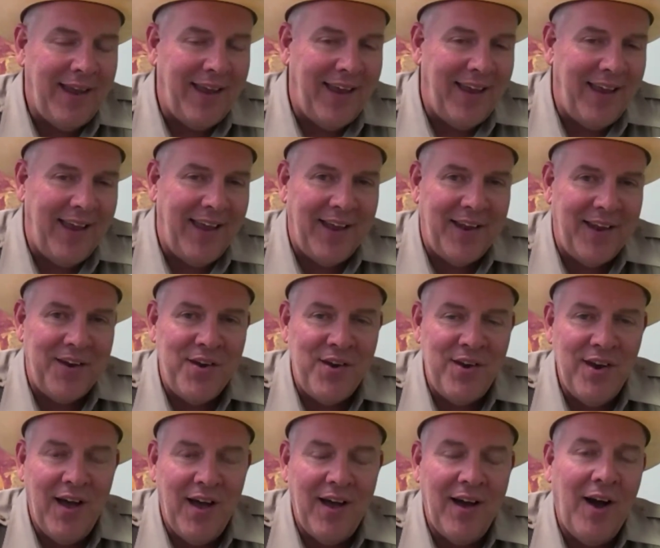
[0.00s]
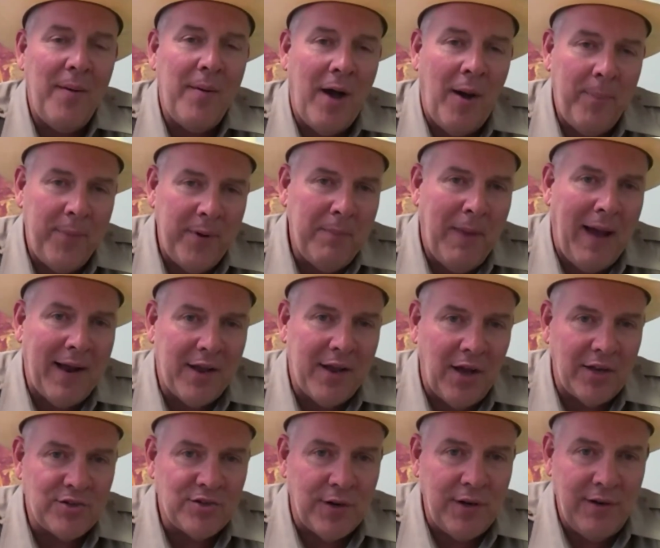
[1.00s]
And up in my
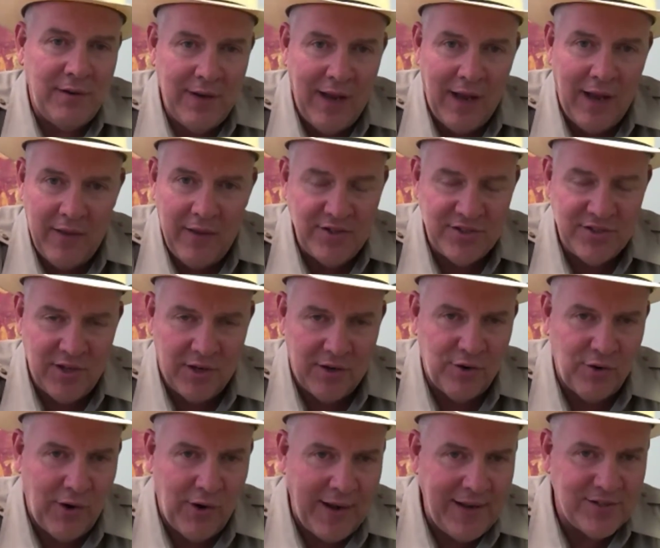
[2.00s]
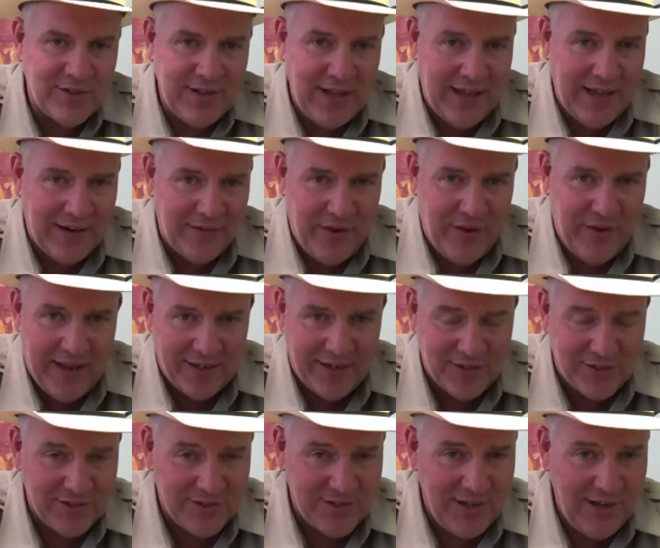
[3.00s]
country, now this is a great state of Texas.